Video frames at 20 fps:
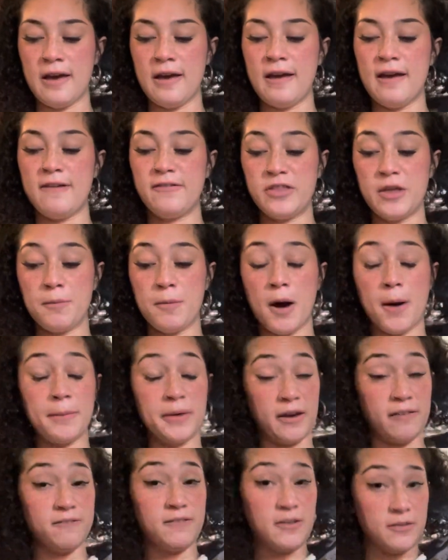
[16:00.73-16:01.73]
If they bought
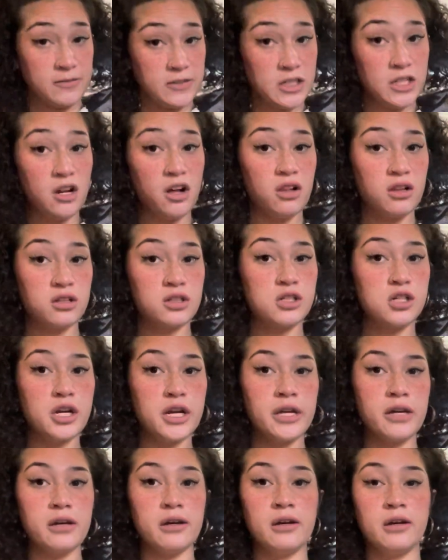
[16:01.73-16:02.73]
me a $50
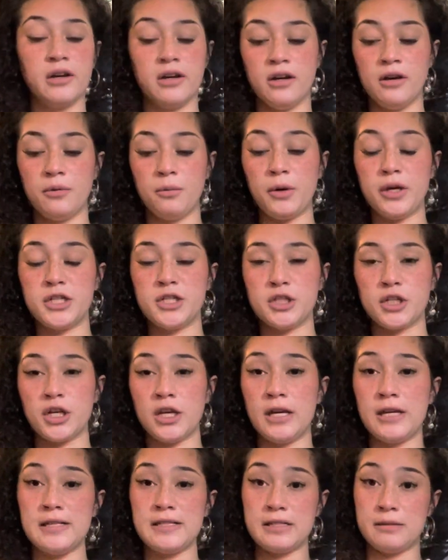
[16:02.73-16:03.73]
drink, which
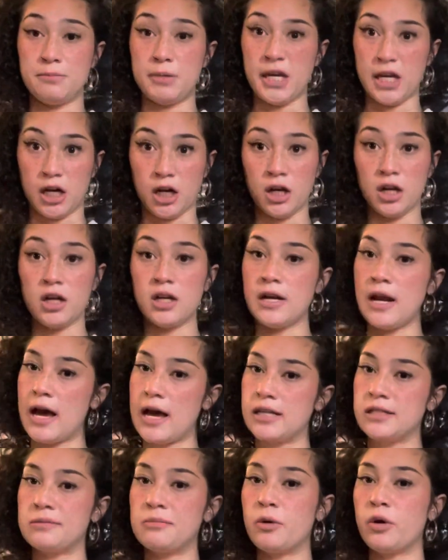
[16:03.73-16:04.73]
is bigger and
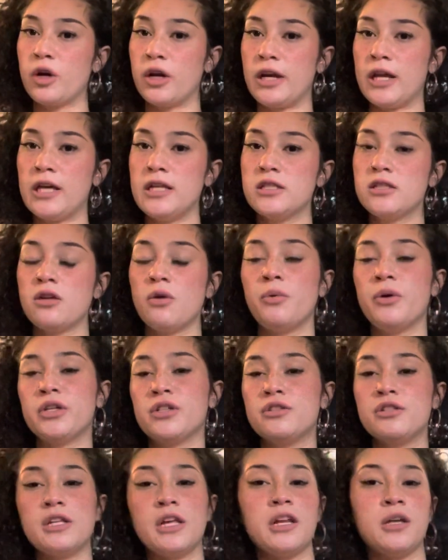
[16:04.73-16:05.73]
has more in it, so when
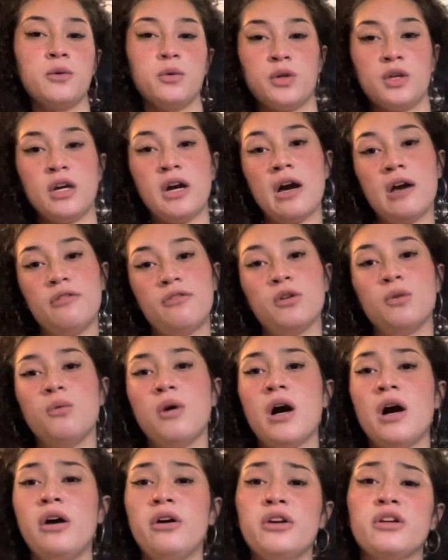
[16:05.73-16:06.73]
you're sitting with a guy for a
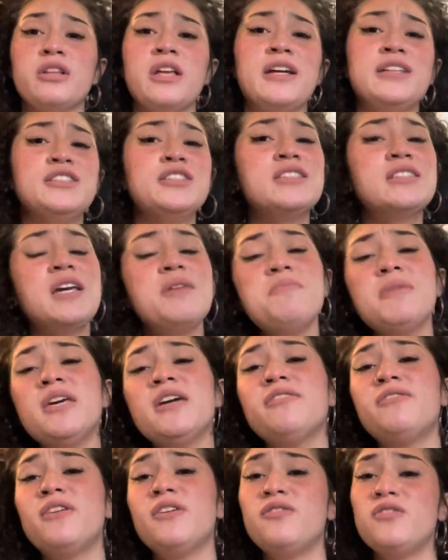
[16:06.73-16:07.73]
while, you're like, just get me
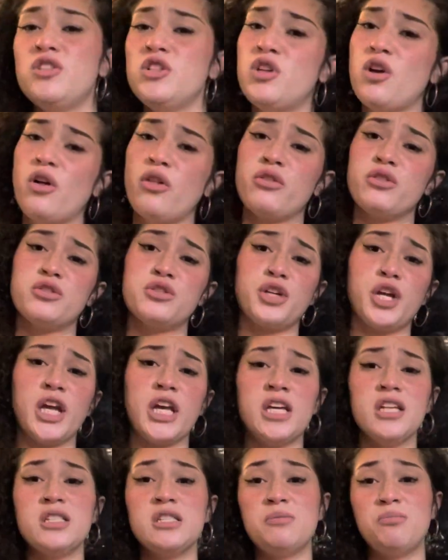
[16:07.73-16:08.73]
a $50
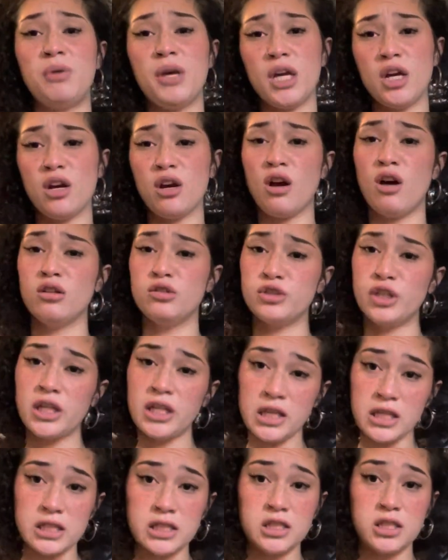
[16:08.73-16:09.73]
drink, it's bigger, I'll
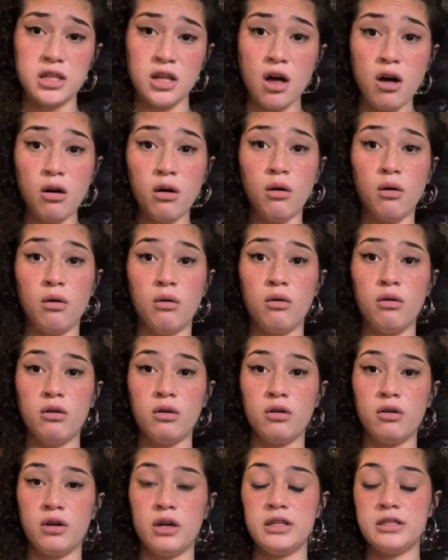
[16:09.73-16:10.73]
drink it slow,
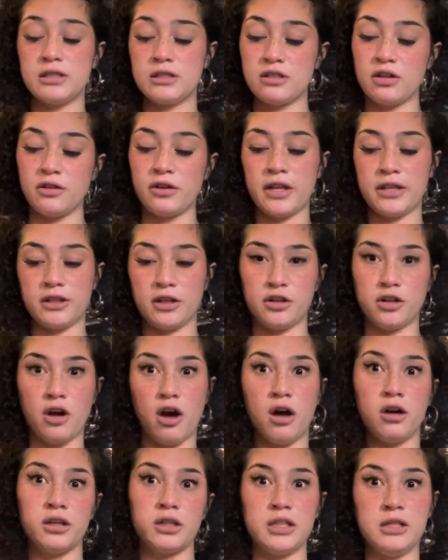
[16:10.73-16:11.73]
so that they're
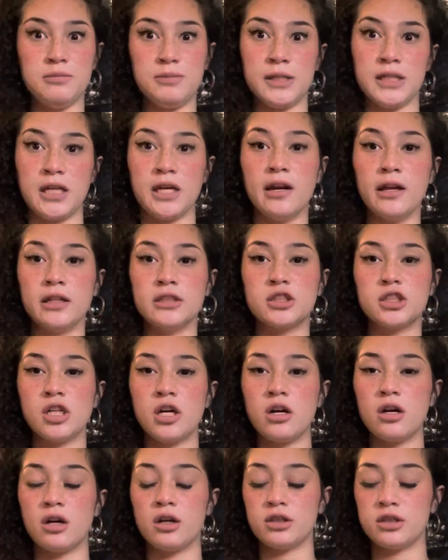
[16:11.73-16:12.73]
not keeping getting
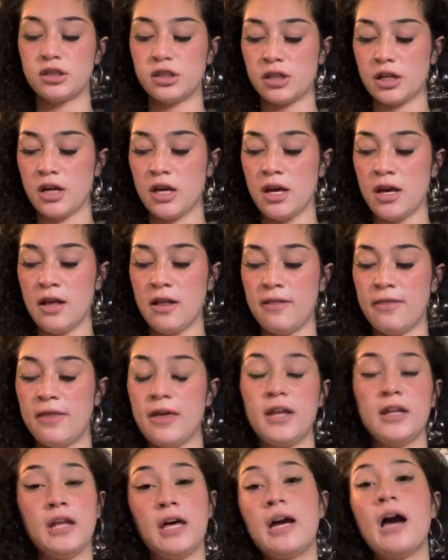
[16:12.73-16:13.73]
charged,
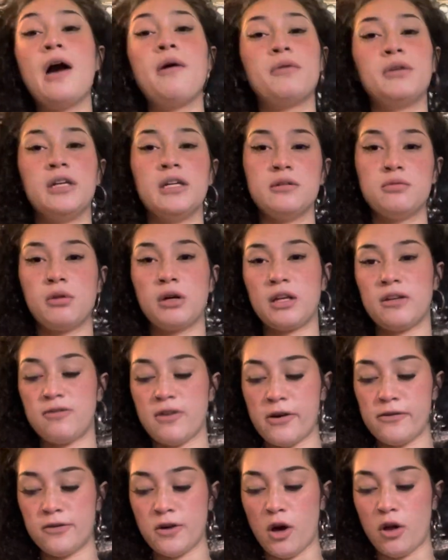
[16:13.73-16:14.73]
then, like, I would get
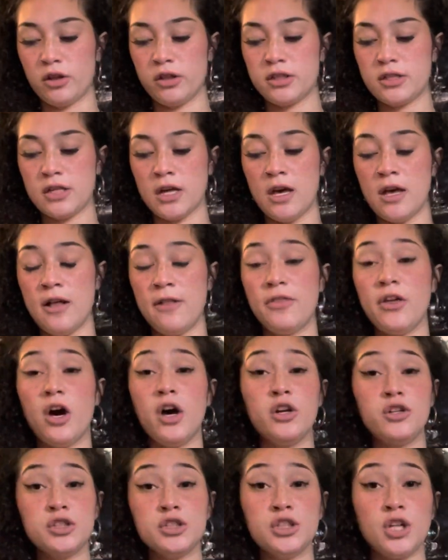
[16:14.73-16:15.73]
$25. The
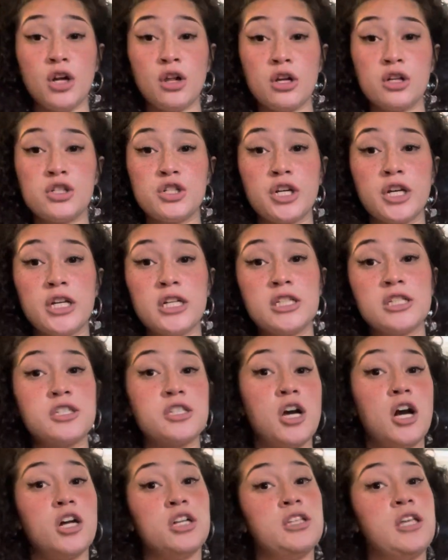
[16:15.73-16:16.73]
$100 drinks
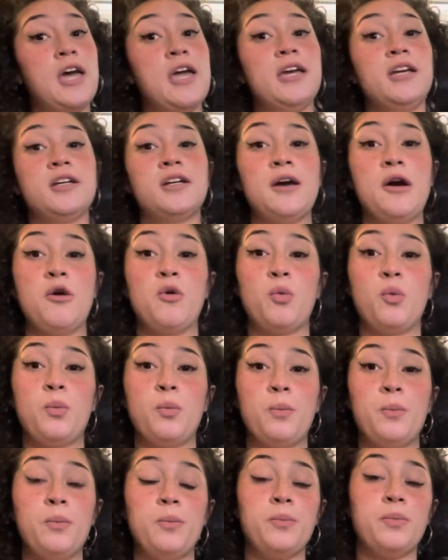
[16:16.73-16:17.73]
are, like,
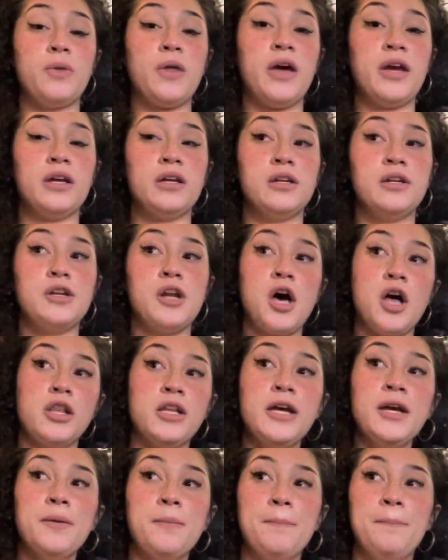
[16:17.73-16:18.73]
not
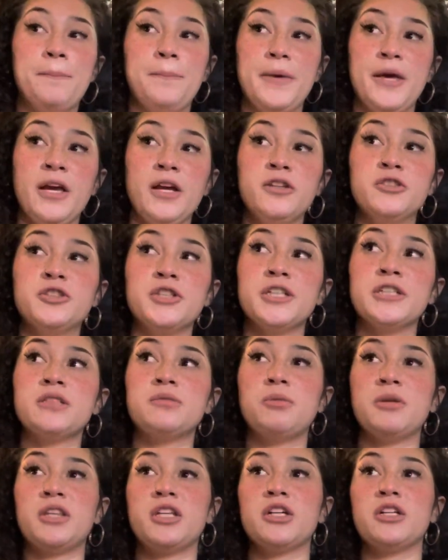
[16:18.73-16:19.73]
like big drinks,
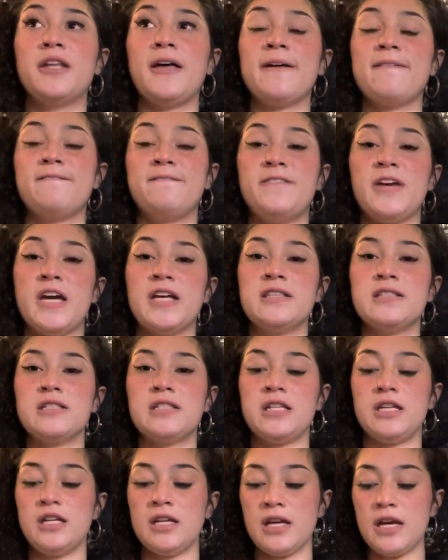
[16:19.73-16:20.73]
but they're like
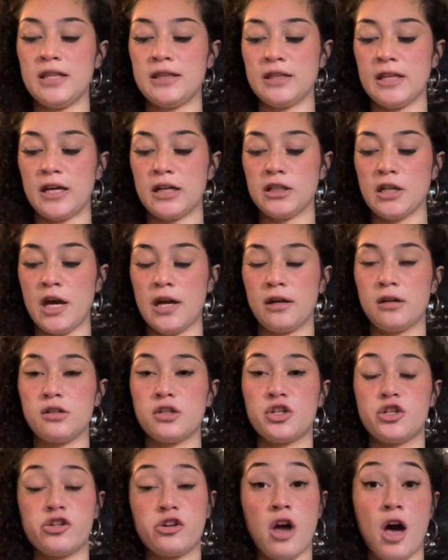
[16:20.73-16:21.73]
fancy, and they're like
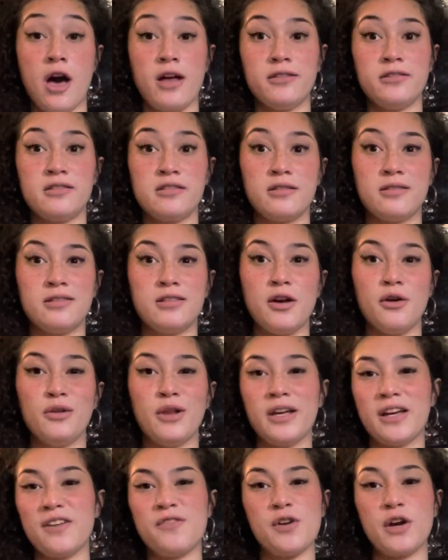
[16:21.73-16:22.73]
shots. So
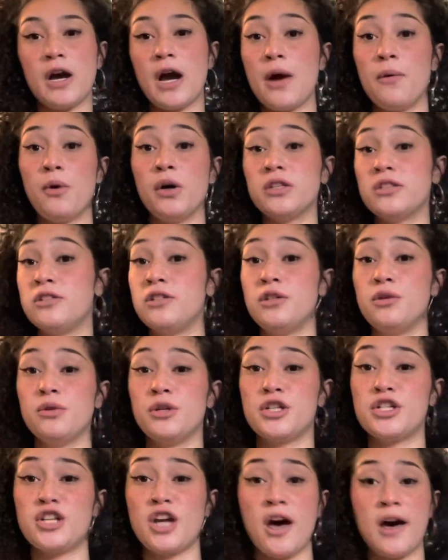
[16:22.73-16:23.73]
like if a guy wants to do a
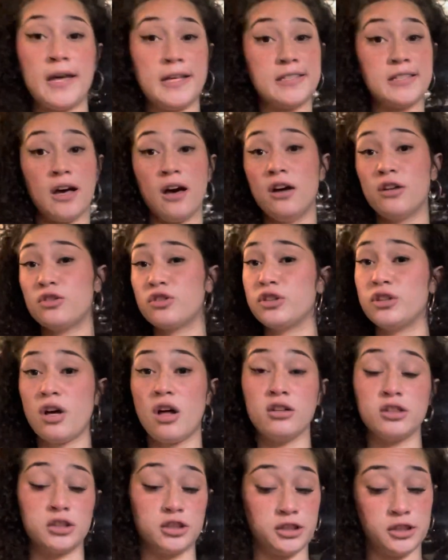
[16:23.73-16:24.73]
shot, it's
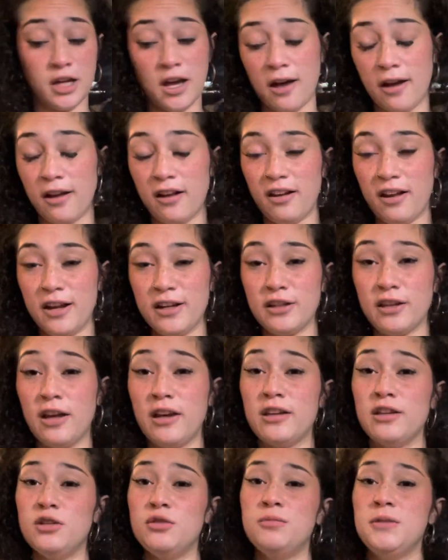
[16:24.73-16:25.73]
$100 shot, and
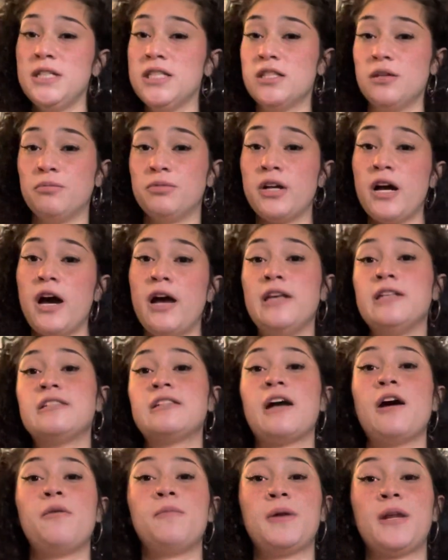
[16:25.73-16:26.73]
like you'd be surprised
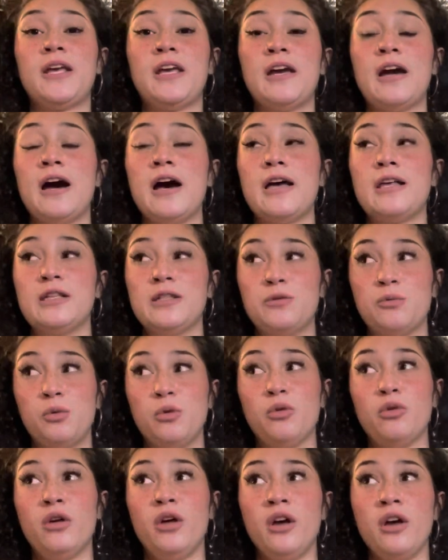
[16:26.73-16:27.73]
how many guys
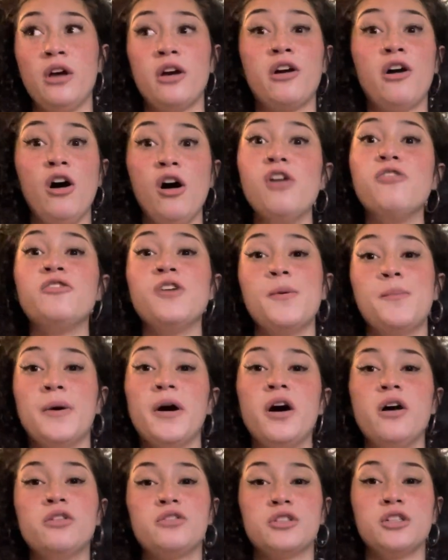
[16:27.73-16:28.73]
will cough up
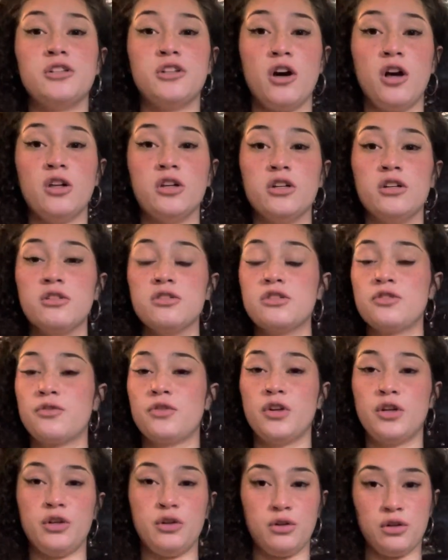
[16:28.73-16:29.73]
$100
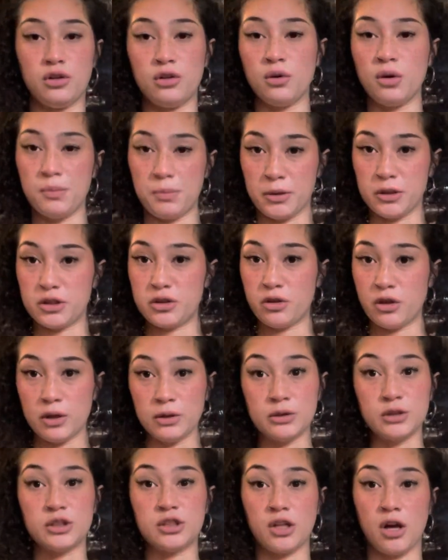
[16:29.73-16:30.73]
for you to do a
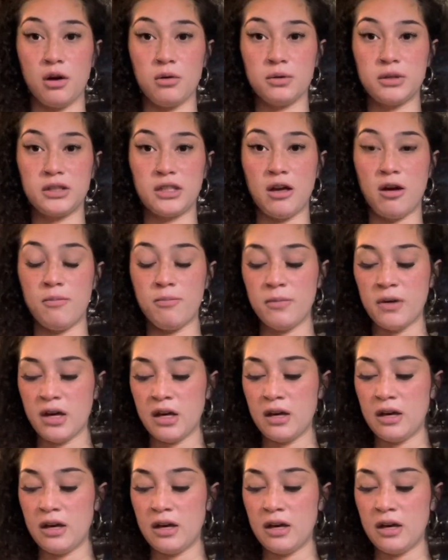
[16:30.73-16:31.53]
Patron shot with them.